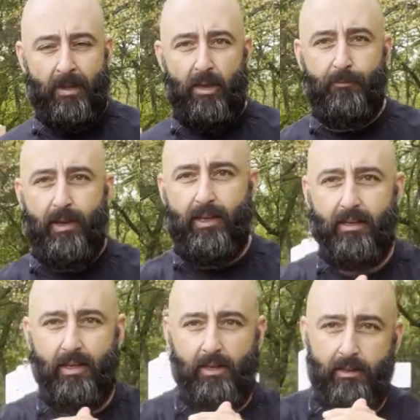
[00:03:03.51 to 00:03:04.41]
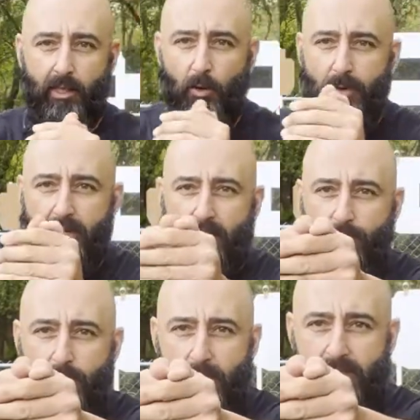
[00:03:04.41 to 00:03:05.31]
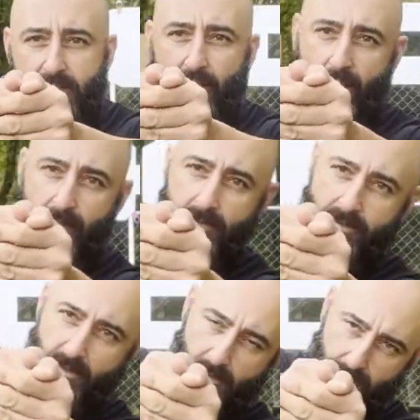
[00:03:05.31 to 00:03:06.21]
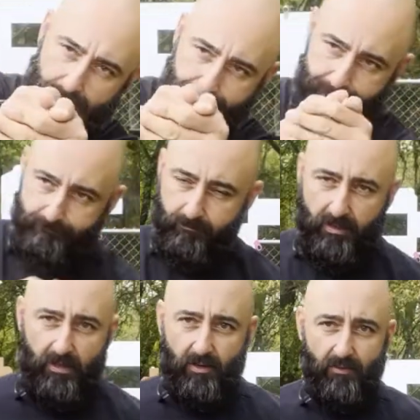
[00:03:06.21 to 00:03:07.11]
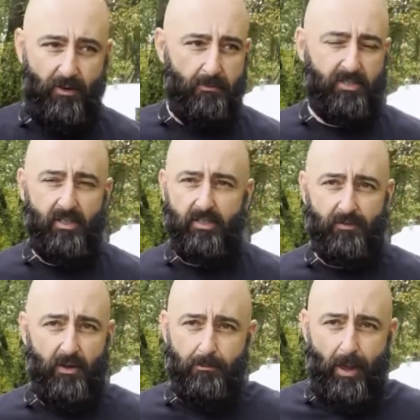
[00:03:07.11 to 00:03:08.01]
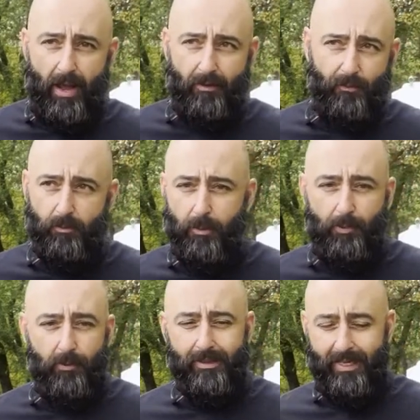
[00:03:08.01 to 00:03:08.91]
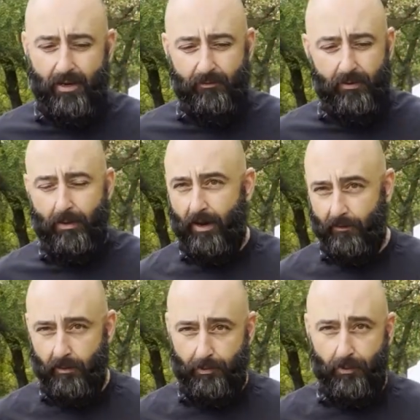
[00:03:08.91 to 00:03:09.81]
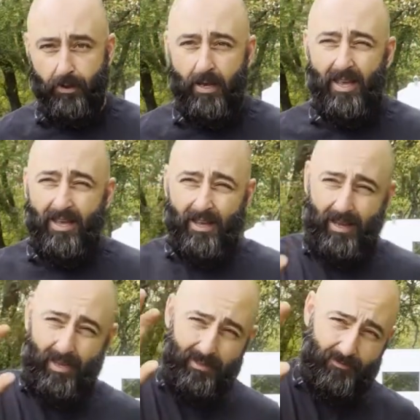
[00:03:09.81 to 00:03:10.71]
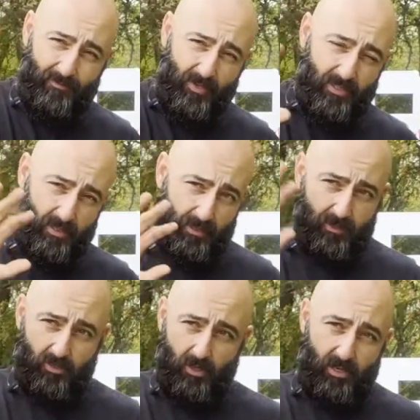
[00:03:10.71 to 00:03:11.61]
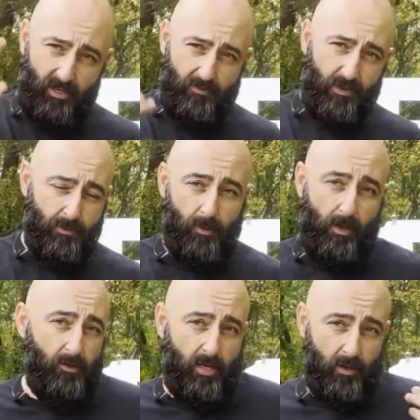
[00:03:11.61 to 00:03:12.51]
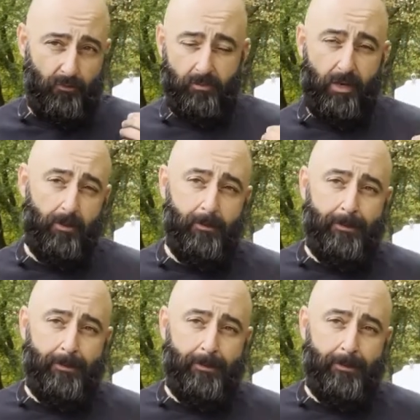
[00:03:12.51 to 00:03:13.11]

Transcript: If I can get low enough with my stance, even if I'm 6 feet back from the port, 10 feet back from the port, and the target is visible, I'll take it from there.